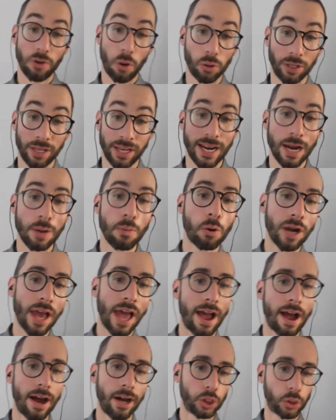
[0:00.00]
And I want to
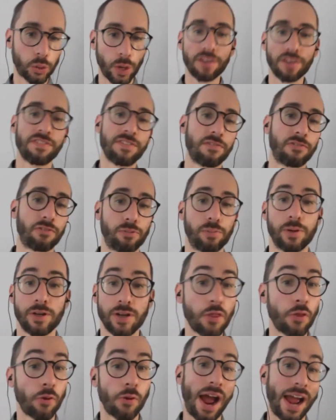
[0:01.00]
address this from
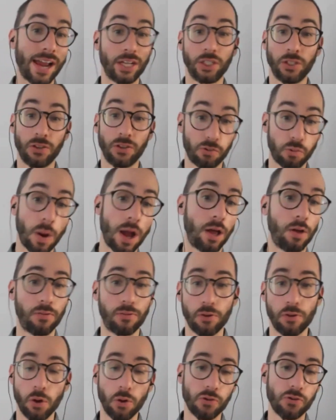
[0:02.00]
another angle as well for
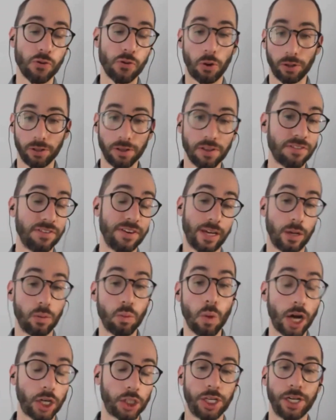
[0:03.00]
those who are listening and
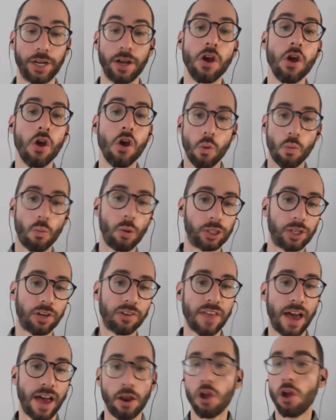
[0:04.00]
watching, which is
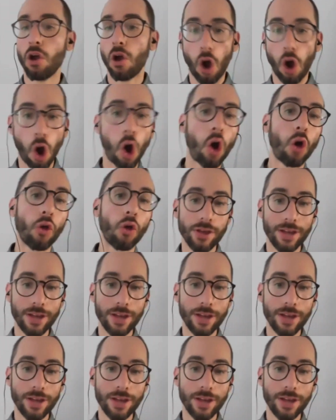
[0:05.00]
that all the